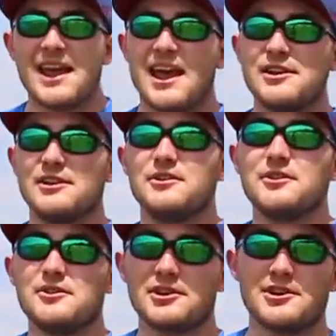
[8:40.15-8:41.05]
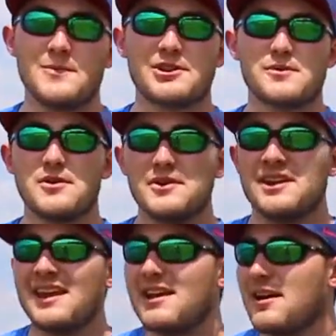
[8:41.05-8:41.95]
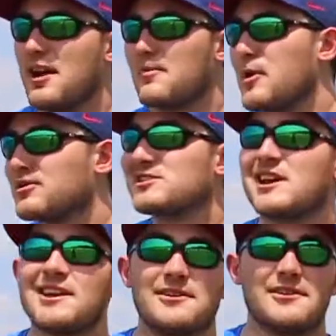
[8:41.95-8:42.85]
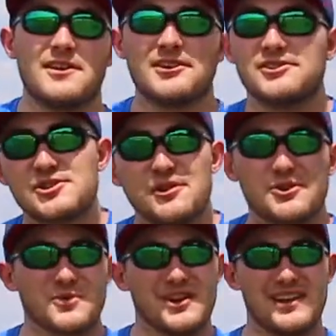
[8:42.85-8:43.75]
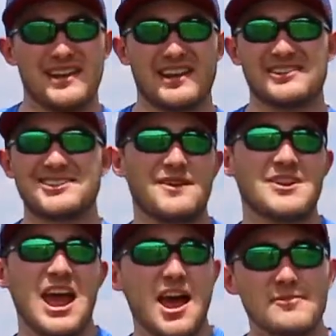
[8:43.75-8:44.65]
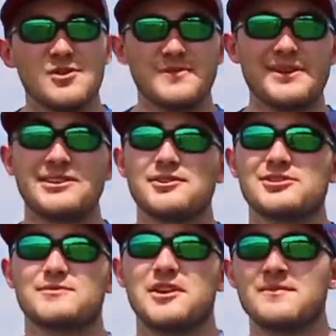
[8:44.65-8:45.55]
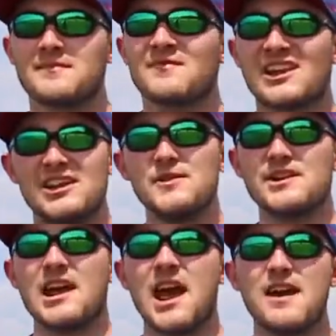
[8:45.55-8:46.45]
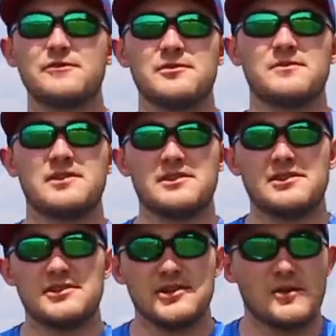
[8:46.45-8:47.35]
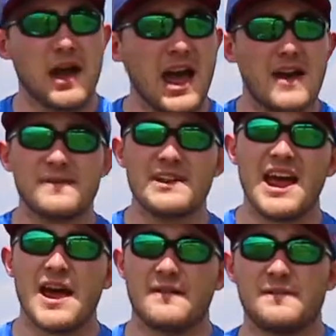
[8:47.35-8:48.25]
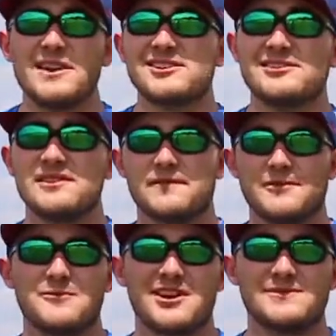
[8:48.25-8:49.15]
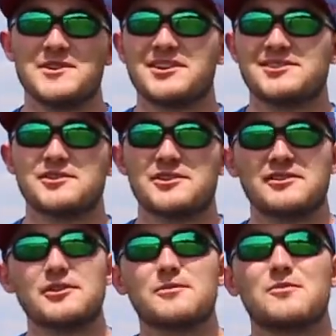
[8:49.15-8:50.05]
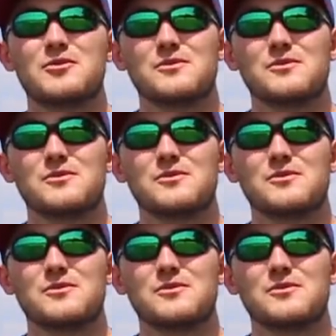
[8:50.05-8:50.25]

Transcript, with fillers: and you know you're going to be throwing a pulsator and a jerk rig and stuff to add movement into your spread, you can have them, you know, half and half facing different ways because they're going to look more